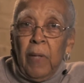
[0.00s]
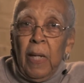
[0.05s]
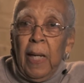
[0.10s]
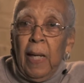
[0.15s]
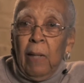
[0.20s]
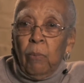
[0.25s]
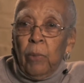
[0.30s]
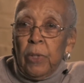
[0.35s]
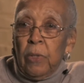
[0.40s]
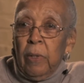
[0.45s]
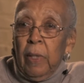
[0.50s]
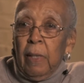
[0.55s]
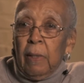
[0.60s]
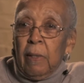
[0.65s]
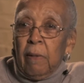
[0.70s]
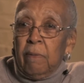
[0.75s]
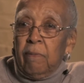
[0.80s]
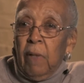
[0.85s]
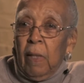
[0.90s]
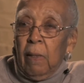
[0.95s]
they had
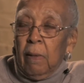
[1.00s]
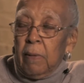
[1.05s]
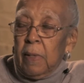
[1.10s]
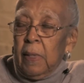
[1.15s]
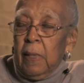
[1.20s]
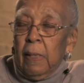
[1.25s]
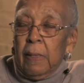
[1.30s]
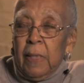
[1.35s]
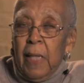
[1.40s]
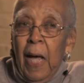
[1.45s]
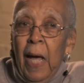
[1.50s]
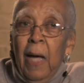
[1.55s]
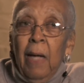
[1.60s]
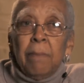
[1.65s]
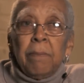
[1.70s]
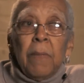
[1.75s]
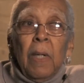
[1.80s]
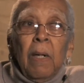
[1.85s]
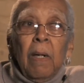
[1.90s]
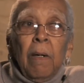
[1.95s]
a time